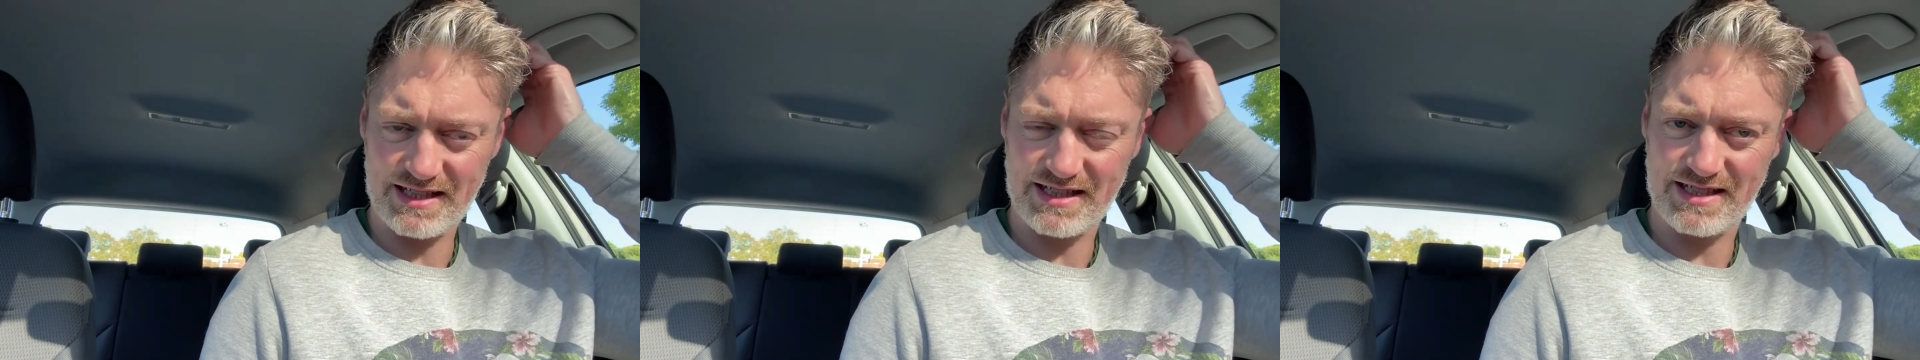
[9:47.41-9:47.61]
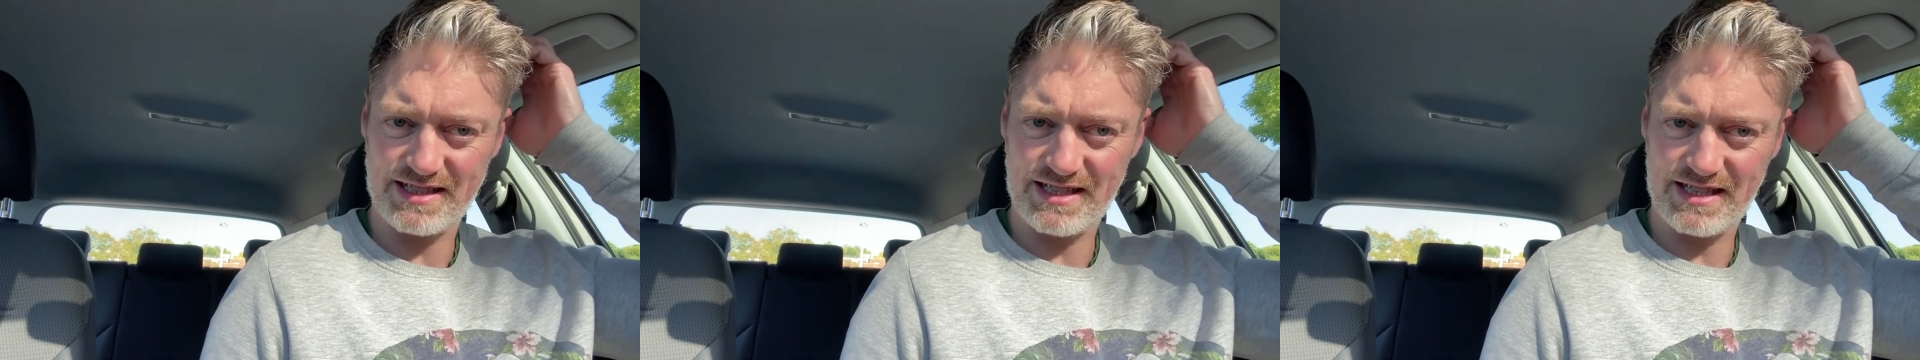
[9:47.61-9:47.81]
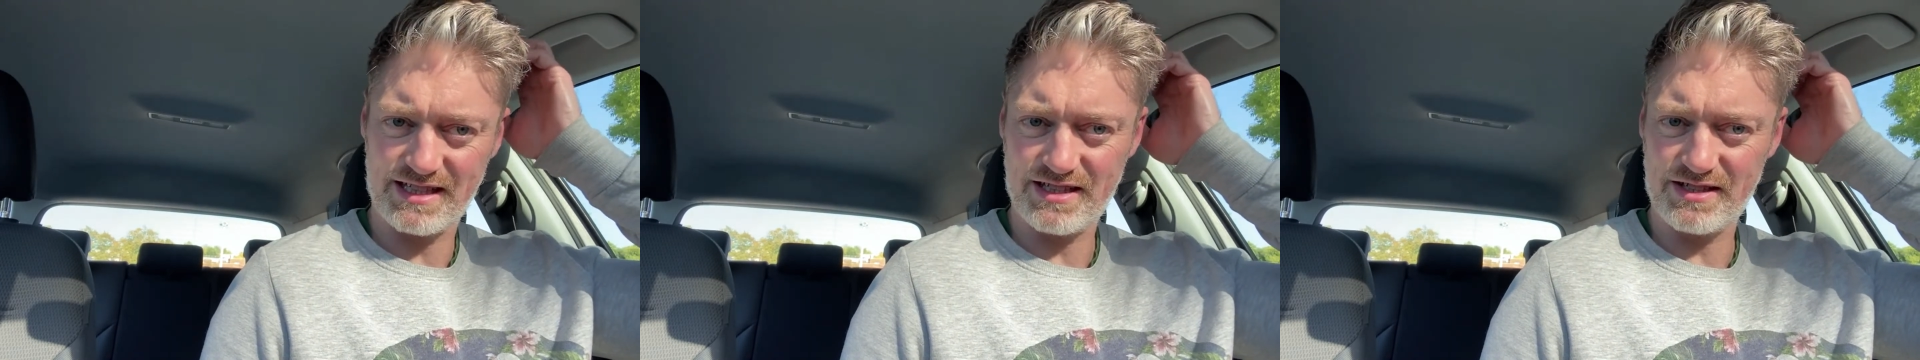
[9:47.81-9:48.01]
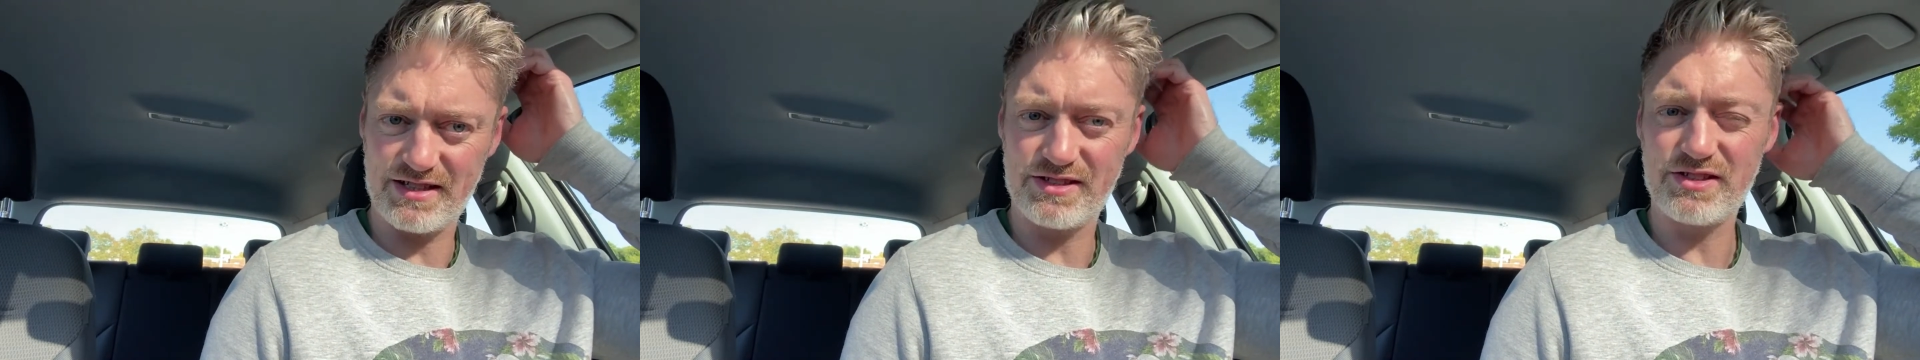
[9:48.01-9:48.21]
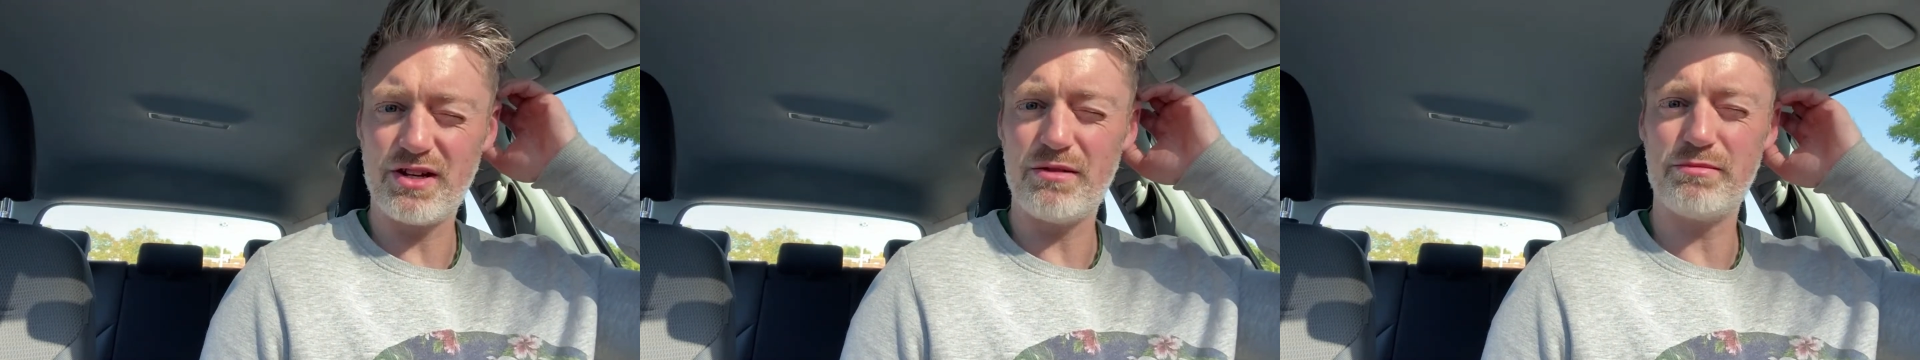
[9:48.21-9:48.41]
still on the
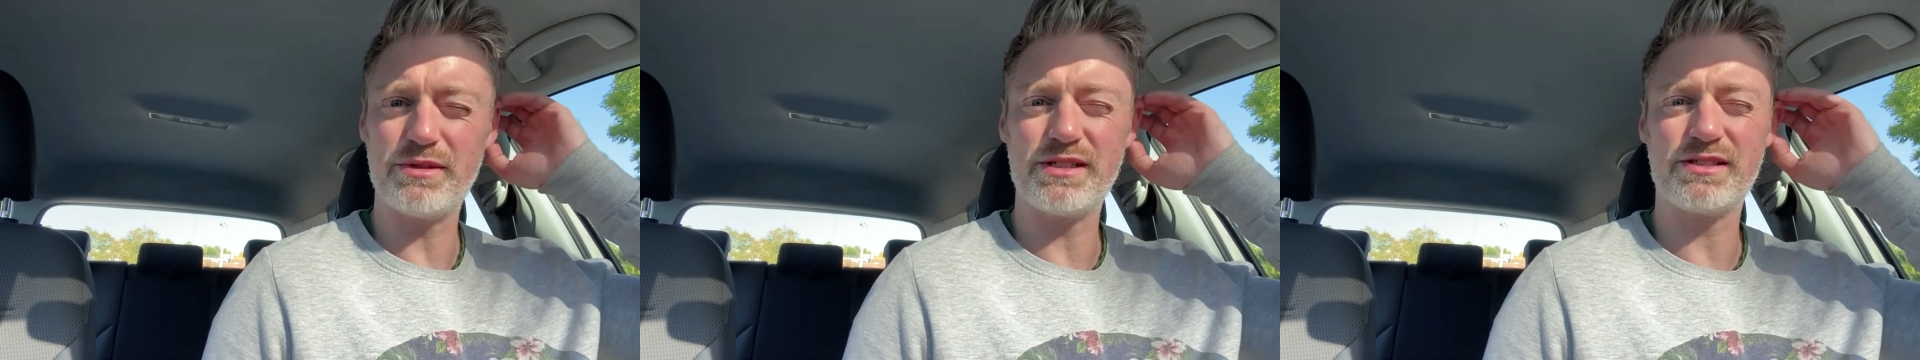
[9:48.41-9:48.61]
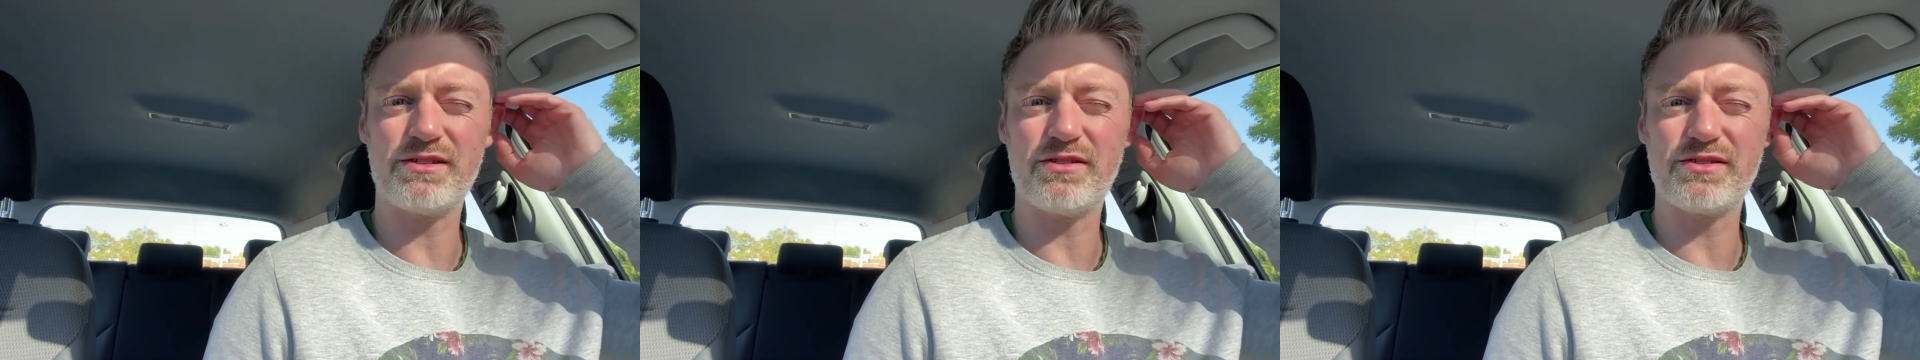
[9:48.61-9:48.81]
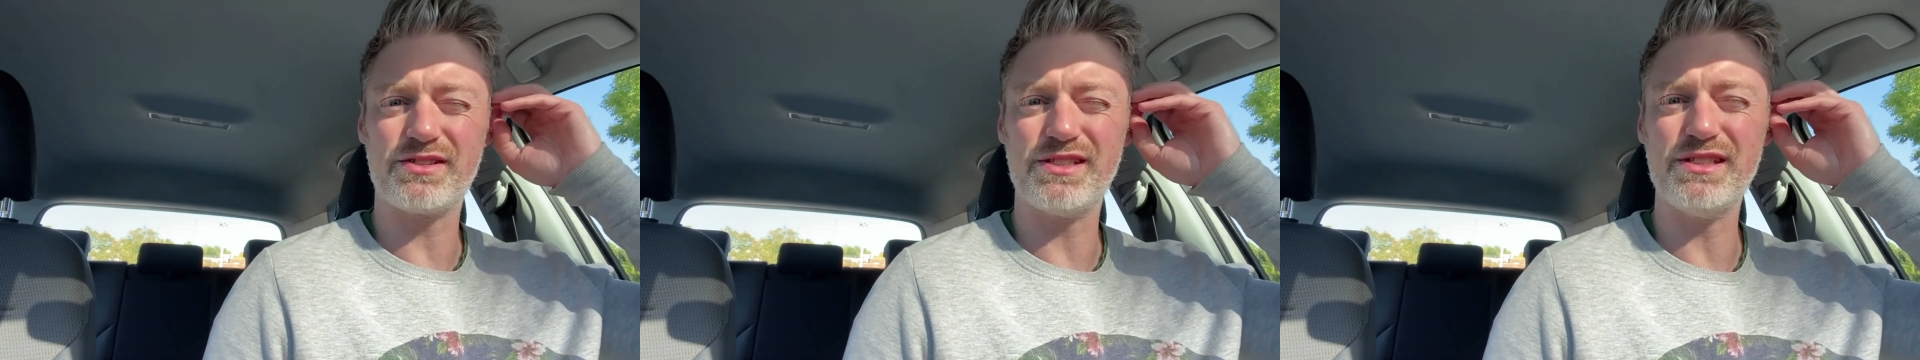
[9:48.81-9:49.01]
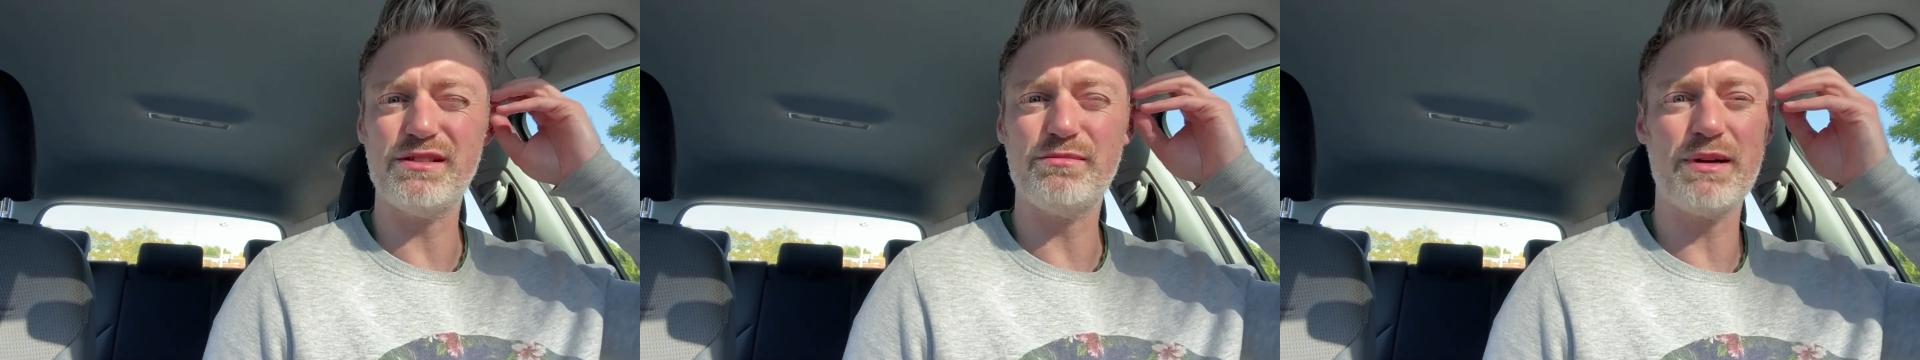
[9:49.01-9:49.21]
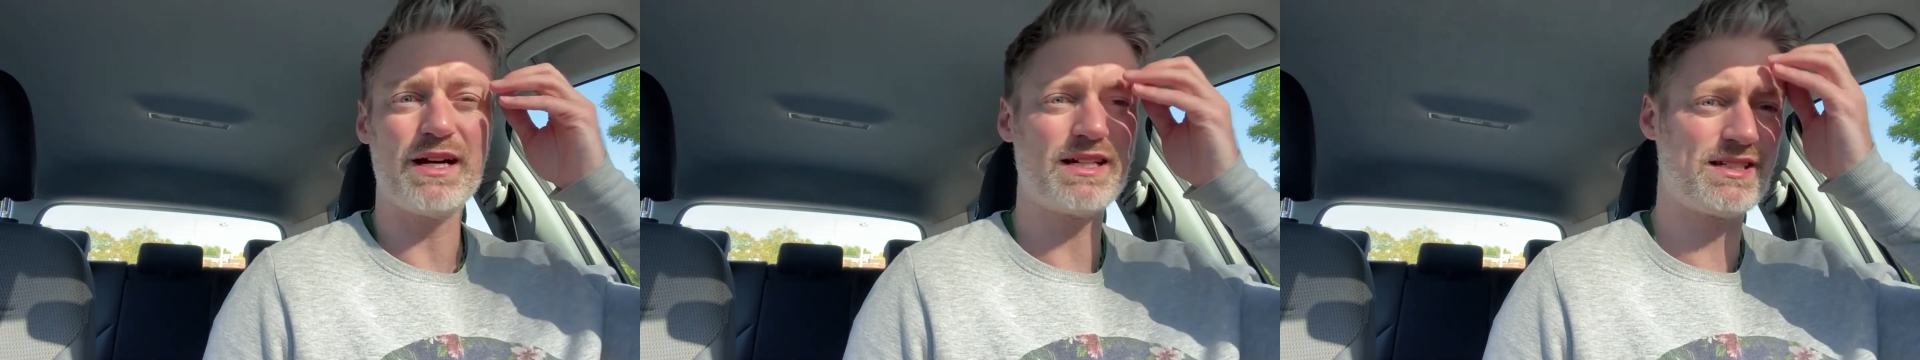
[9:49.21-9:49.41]
top, but it's not too
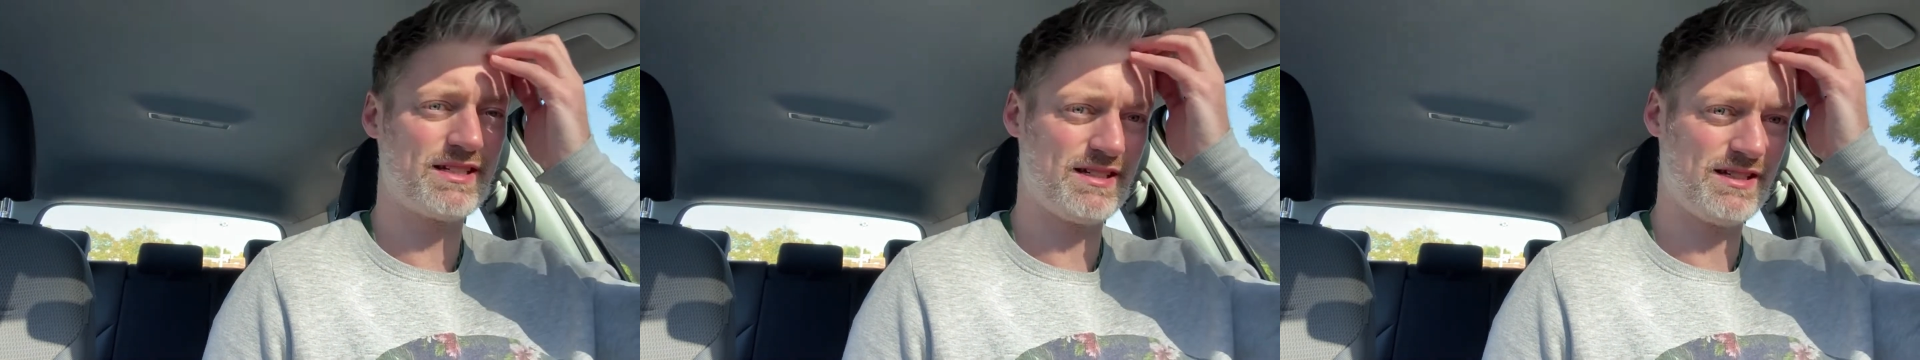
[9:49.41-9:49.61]
bad.